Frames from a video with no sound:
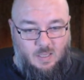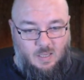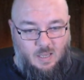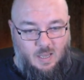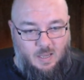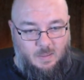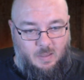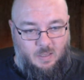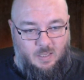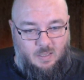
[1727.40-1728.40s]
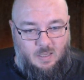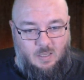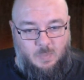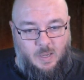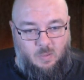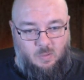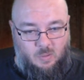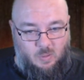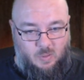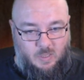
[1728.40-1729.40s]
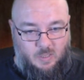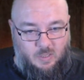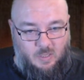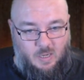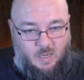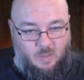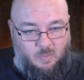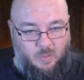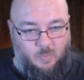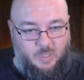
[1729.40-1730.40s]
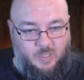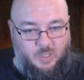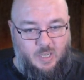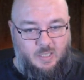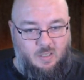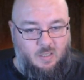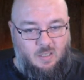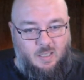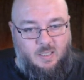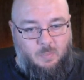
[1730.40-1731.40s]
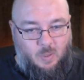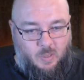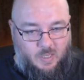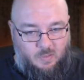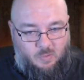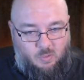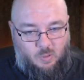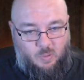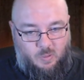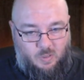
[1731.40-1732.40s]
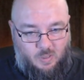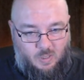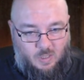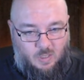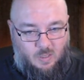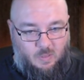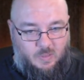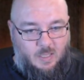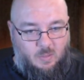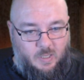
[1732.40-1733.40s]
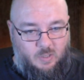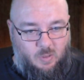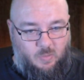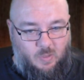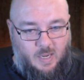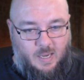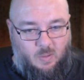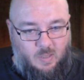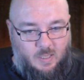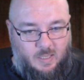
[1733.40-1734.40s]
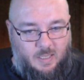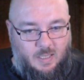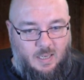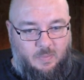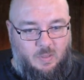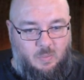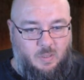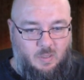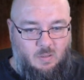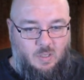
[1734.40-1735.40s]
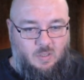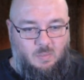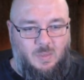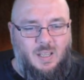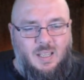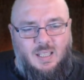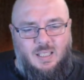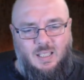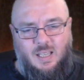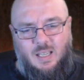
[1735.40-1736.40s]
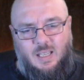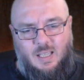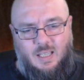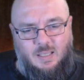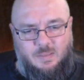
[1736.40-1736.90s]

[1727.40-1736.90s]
Uh, oh, yeah, the last battle, the Dawnish, uh, we just chased isolated pockets of Druj, of 10 20 Druj for an hour, and then left as we just crushed them. Yeah.